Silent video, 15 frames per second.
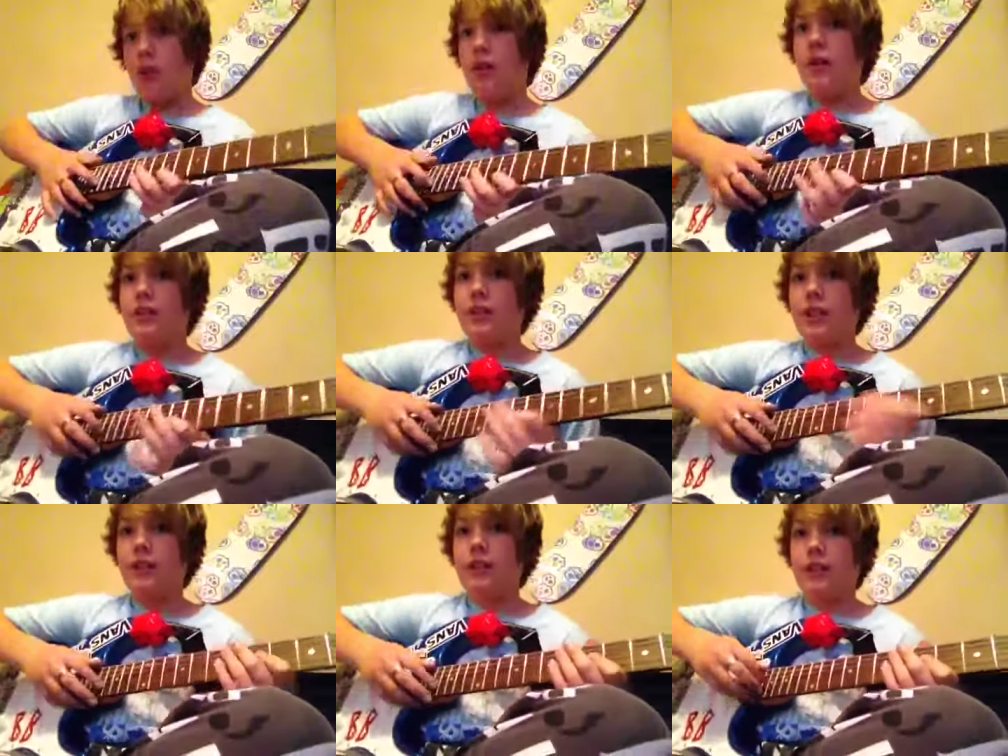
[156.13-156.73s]

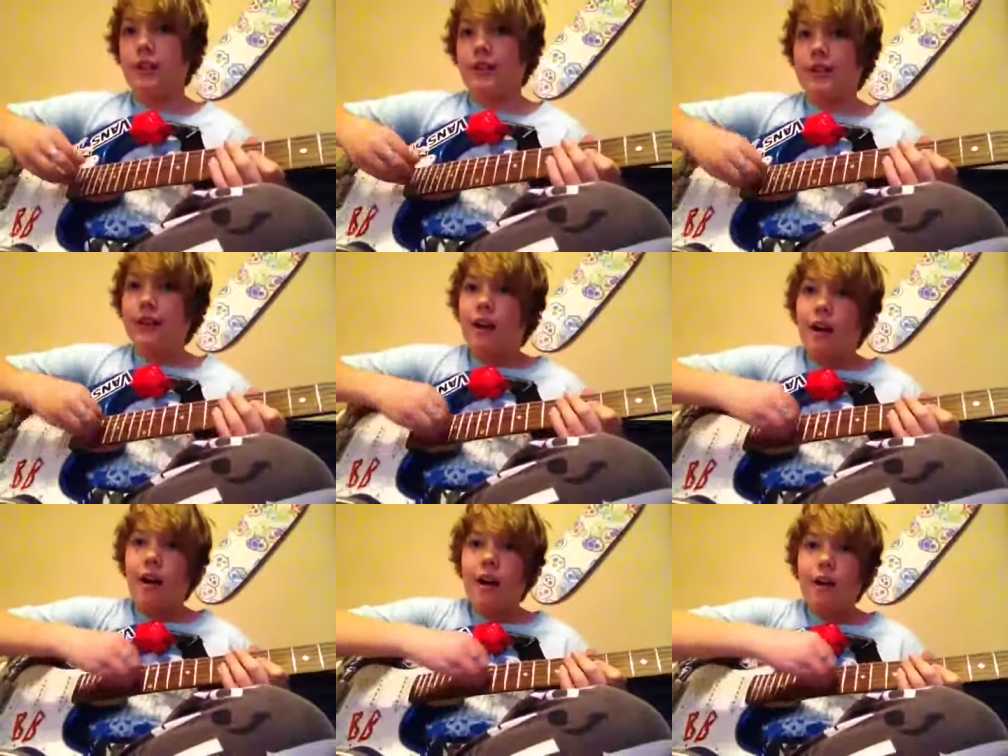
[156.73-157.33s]
It's like the
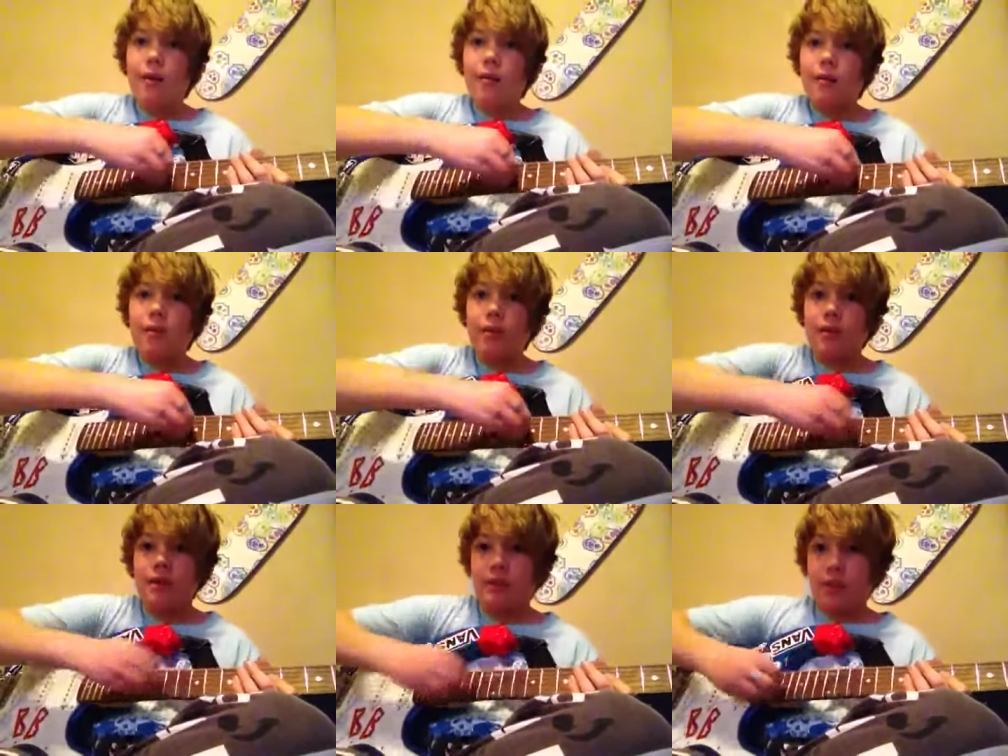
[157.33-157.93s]

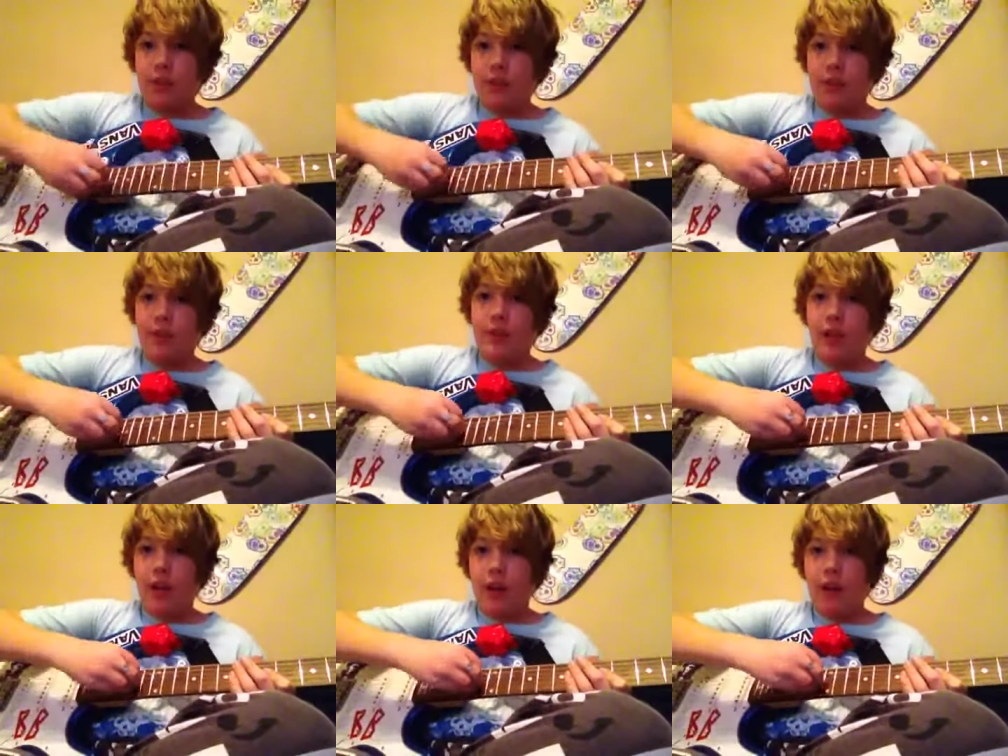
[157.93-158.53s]
up, it's like the
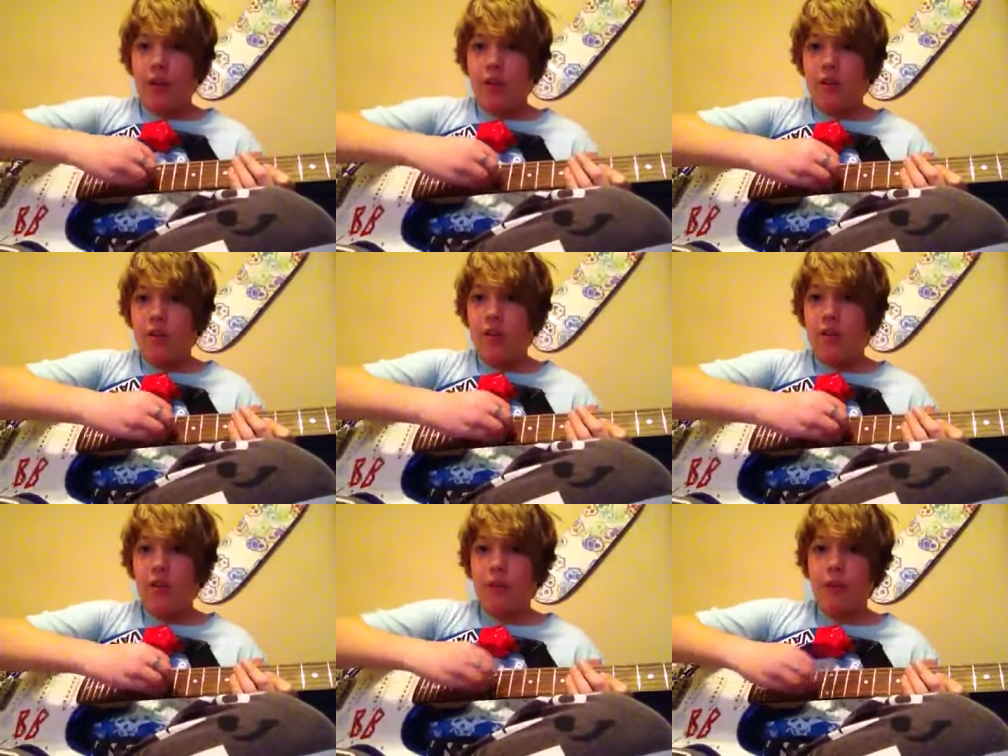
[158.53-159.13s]

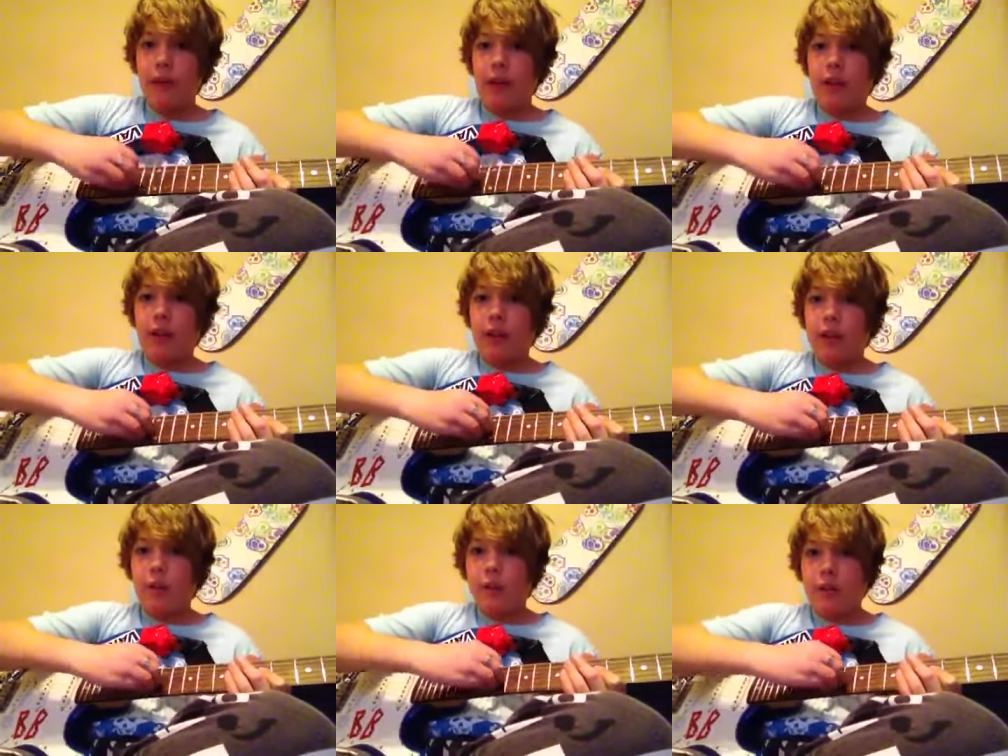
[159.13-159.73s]
down, back
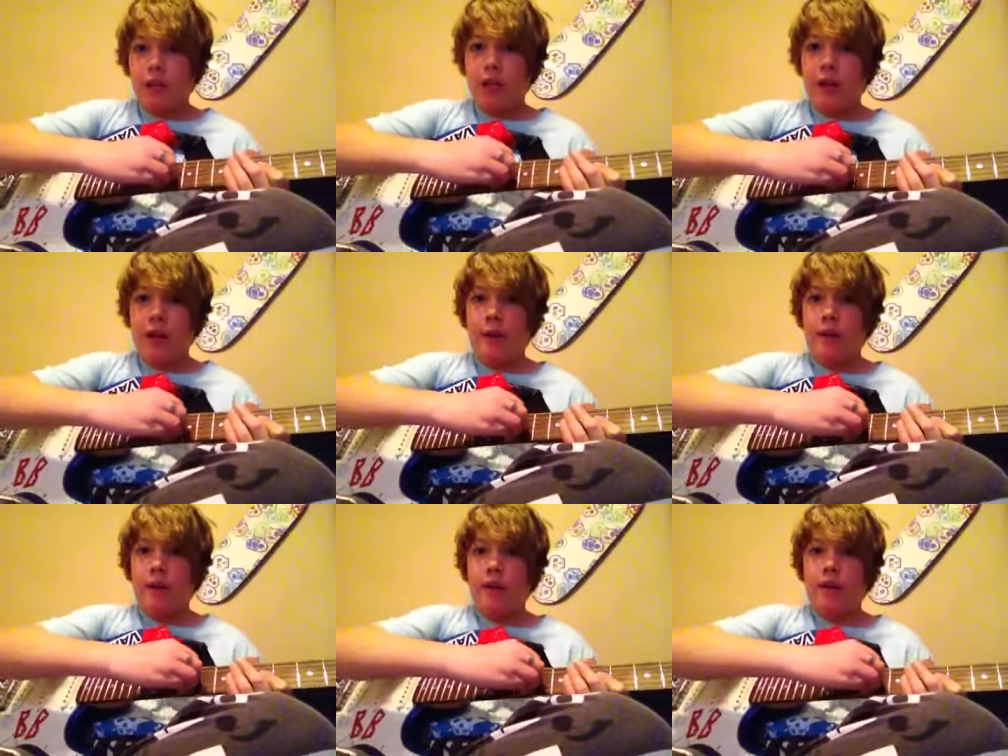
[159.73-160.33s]
up,
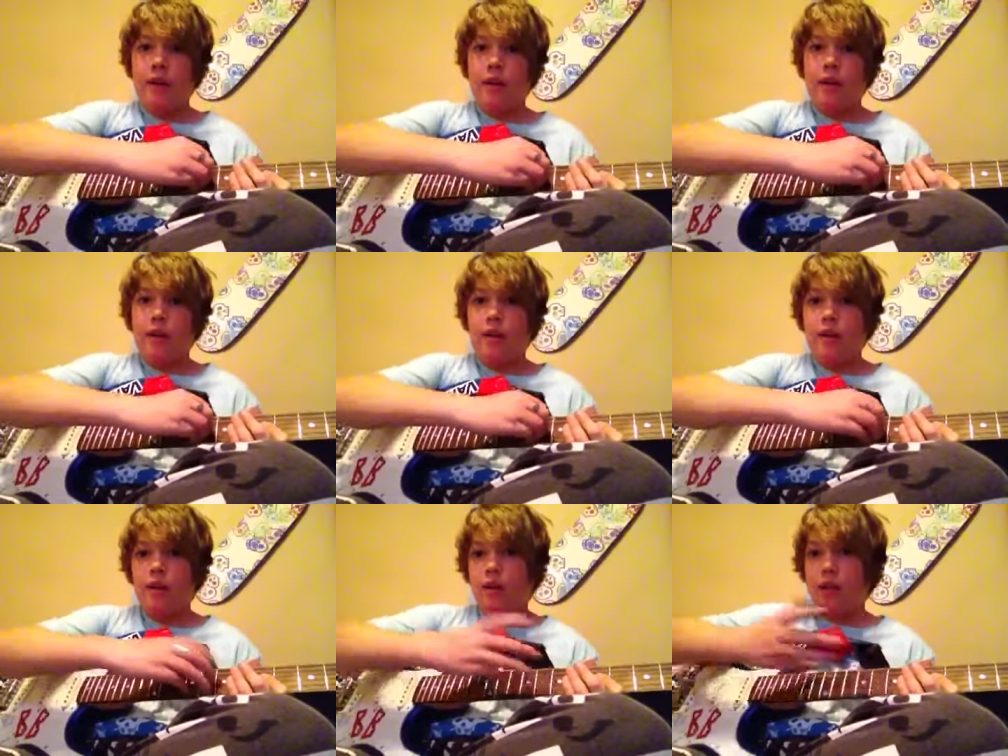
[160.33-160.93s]
down,
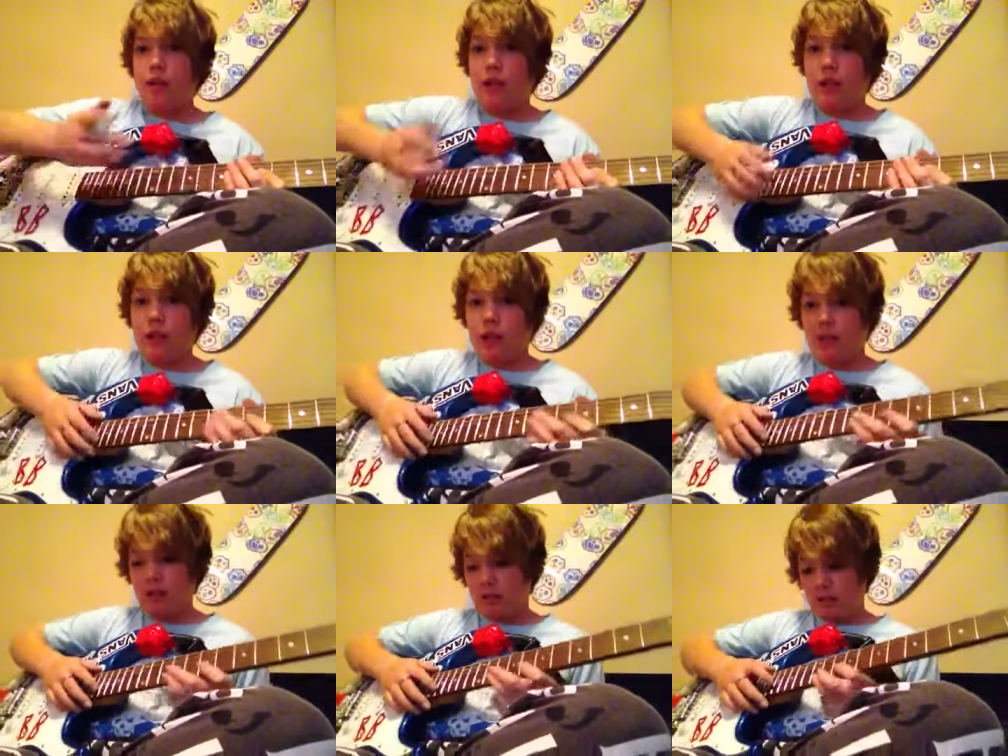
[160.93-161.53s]
and all that.
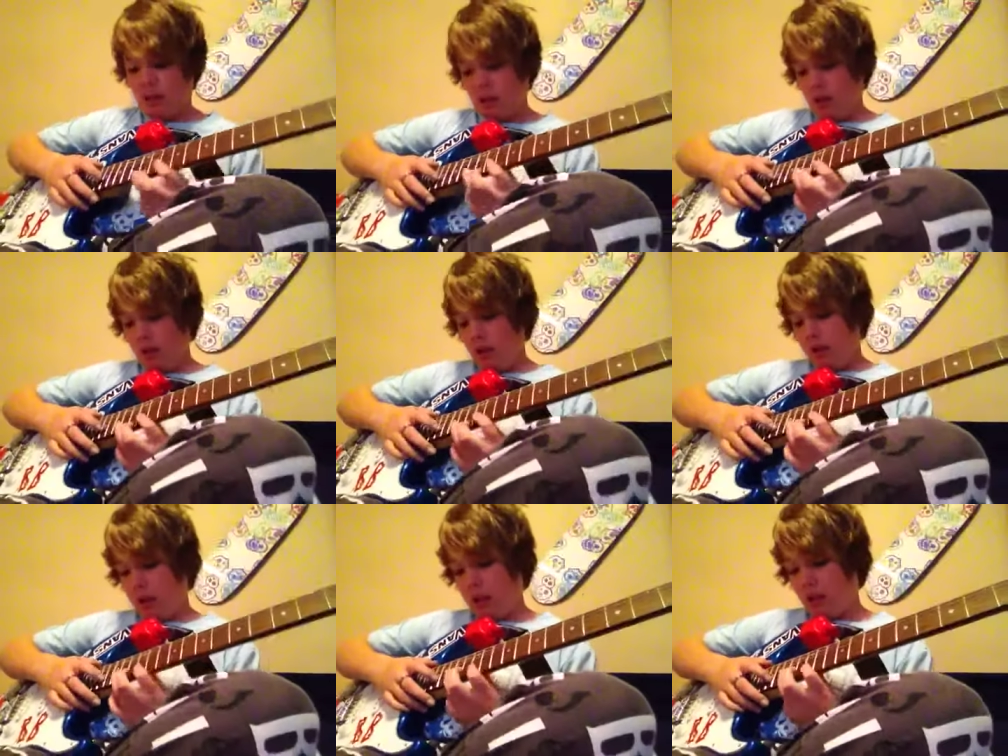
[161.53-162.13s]
So
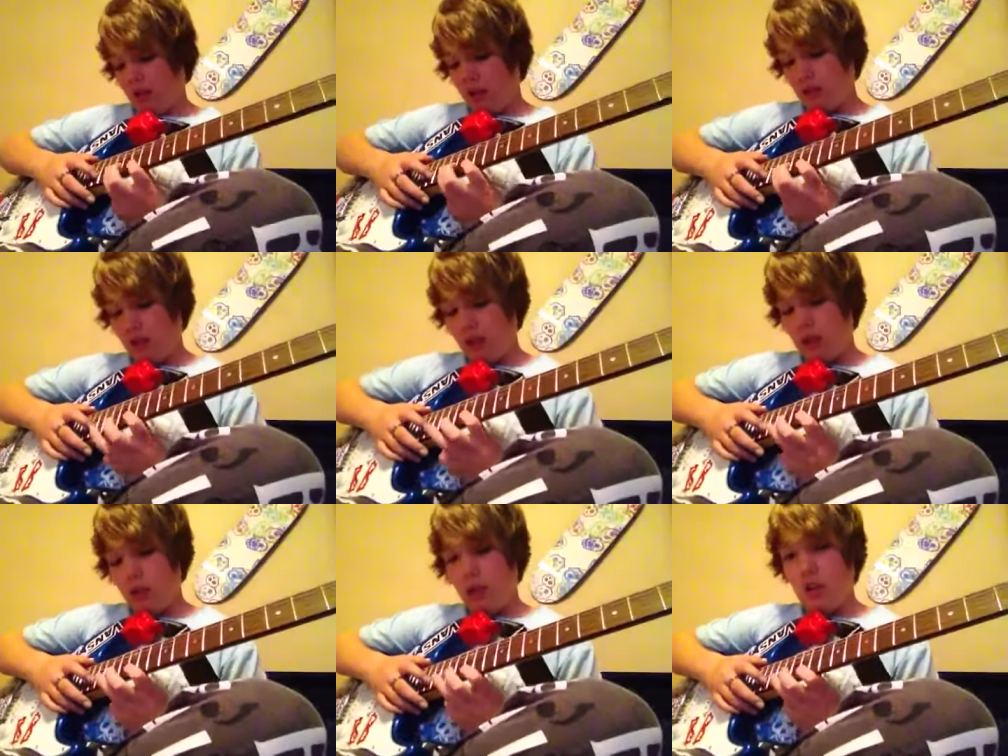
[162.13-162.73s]
it's
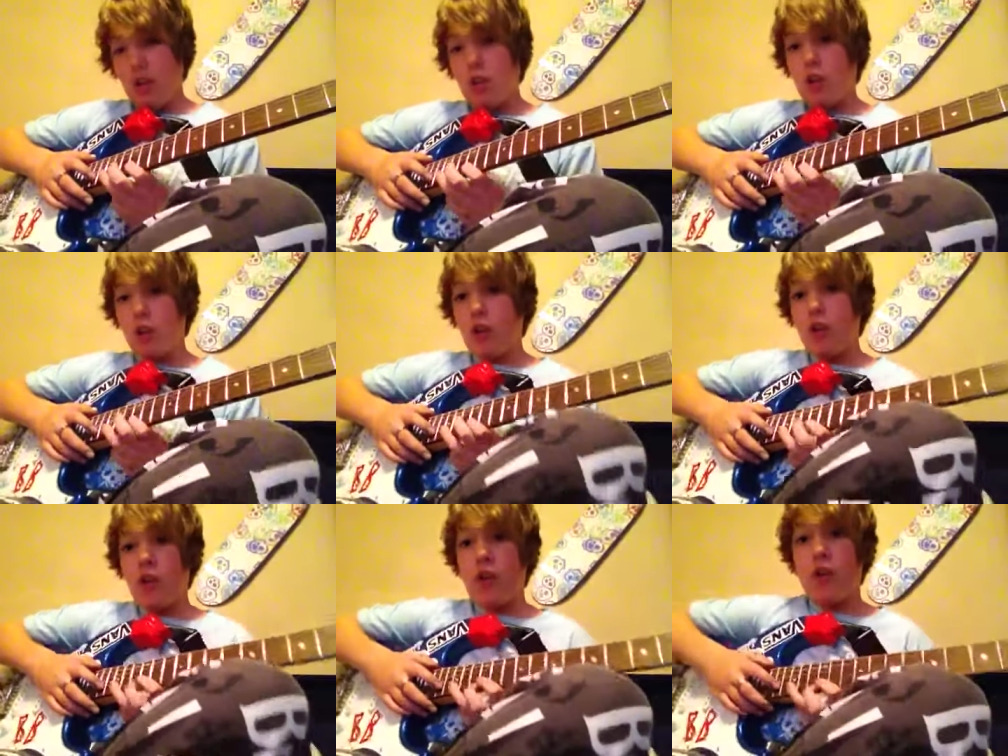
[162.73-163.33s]

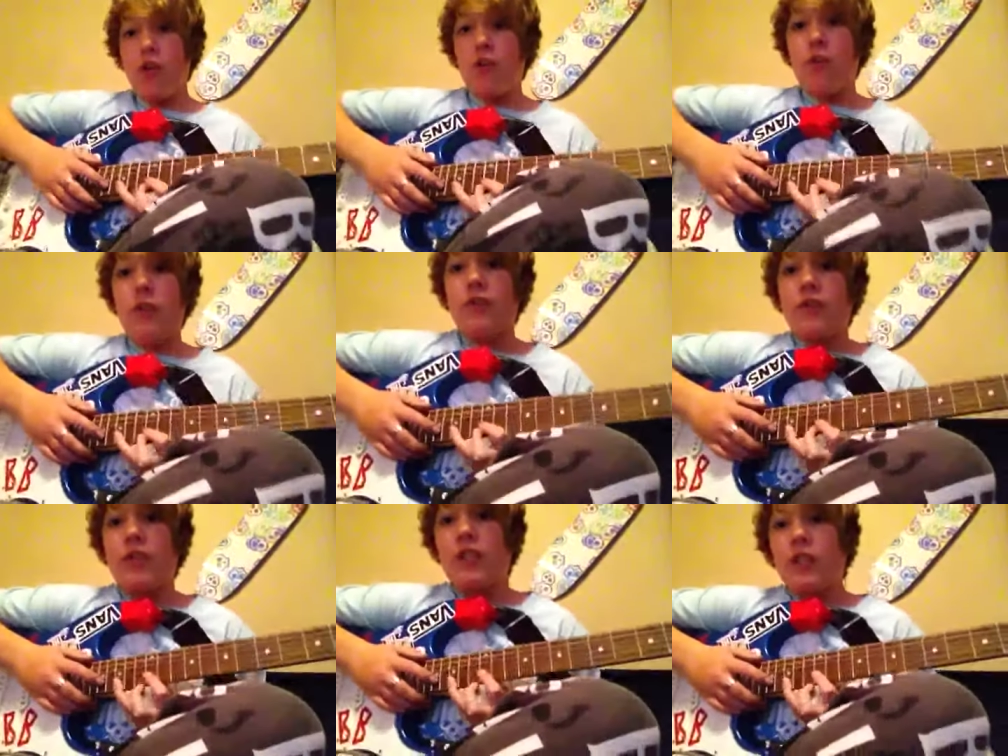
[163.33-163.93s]
12th and
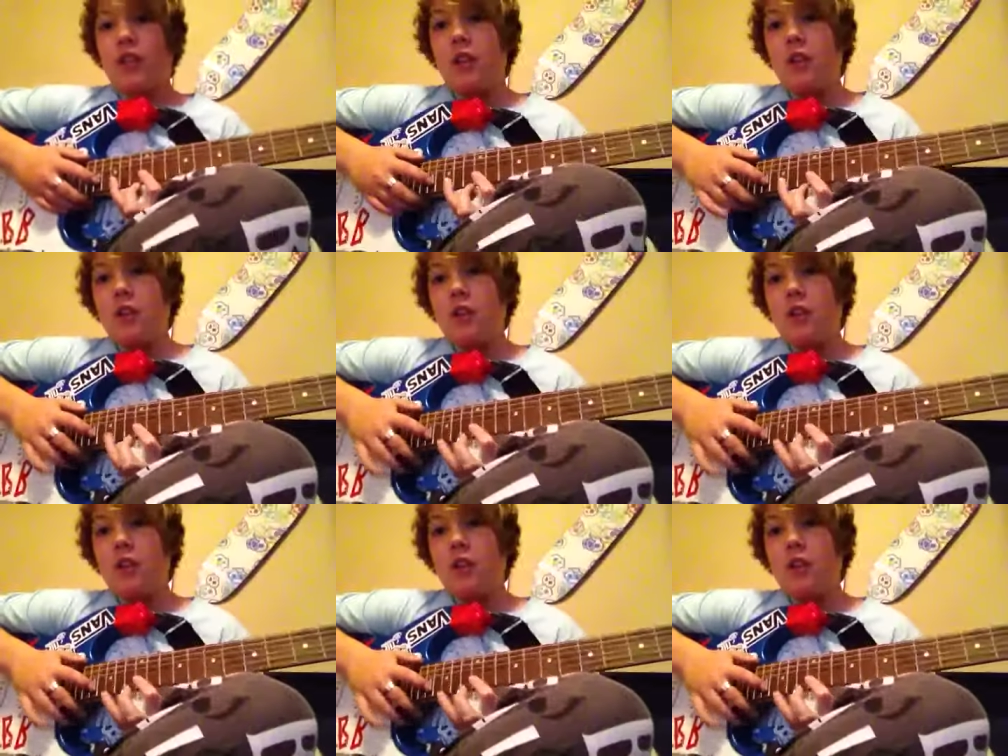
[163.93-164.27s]
15th.